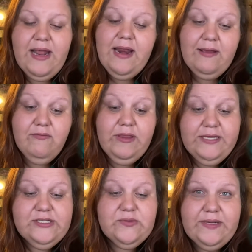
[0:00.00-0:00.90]
and I
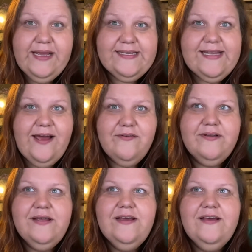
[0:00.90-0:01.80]
really do want to get down